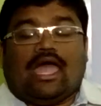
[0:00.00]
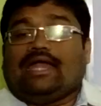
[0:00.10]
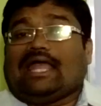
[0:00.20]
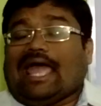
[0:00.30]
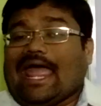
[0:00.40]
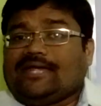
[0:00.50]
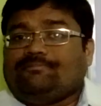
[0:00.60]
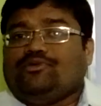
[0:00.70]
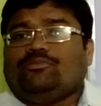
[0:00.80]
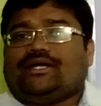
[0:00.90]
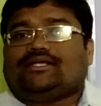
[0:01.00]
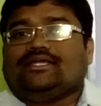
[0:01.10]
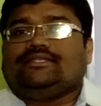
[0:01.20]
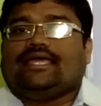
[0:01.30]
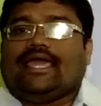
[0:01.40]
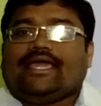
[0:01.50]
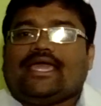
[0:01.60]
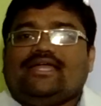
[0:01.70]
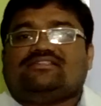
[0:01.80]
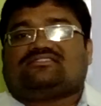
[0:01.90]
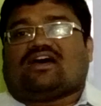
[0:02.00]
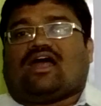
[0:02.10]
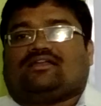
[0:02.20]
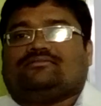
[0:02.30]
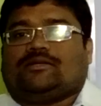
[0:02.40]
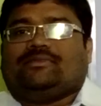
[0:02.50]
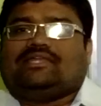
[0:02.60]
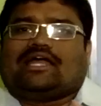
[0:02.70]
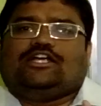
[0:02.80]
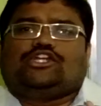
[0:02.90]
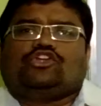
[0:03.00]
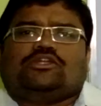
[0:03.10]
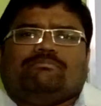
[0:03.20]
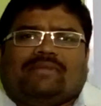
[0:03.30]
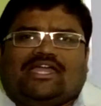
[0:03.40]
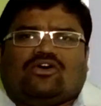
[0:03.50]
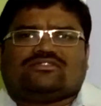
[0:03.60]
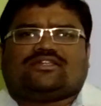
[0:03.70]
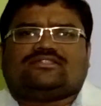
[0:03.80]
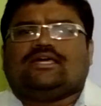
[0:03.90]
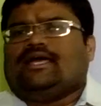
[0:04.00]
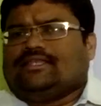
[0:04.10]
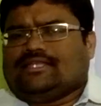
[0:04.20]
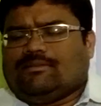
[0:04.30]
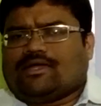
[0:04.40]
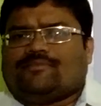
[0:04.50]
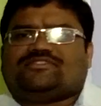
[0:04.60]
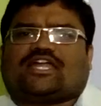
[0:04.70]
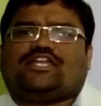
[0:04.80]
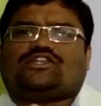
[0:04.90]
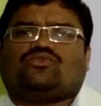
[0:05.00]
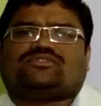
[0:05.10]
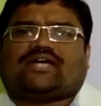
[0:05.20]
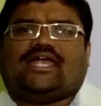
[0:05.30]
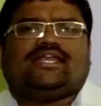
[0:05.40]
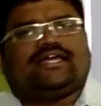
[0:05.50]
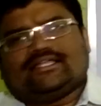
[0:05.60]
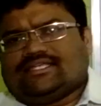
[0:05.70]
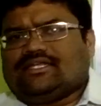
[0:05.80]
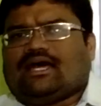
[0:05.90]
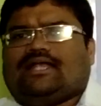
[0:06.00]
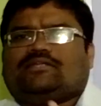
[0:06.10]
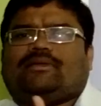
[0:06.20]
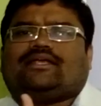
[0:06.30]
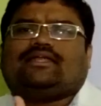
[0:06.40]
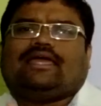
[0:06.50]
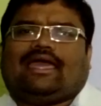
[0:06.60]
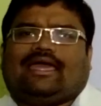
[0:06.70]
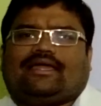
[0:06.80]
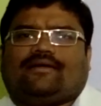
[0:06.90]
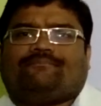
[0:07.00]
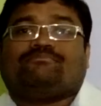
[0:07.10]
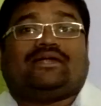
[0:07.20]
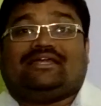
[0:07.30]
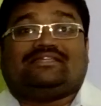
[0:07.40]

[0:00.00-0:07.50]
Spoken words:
And at puberty, they again start. That means they continue the meiosis. They become secondary oocyte, then ultimately egg. But